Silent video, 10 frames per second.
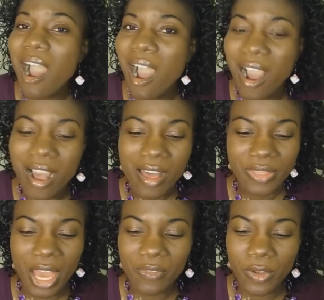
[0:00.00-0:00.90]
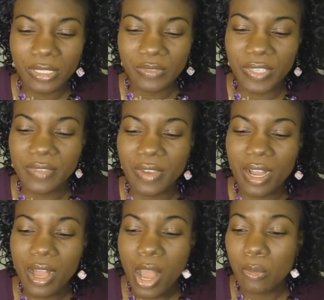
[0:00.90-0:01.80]
ha, thou false
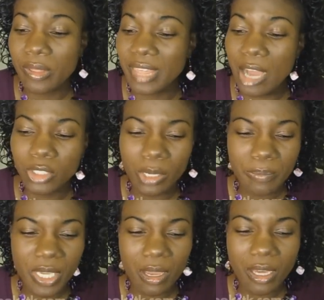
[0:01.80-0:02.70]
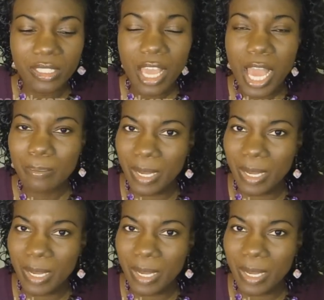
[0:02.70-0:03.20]
fever, wilt thou not be gone?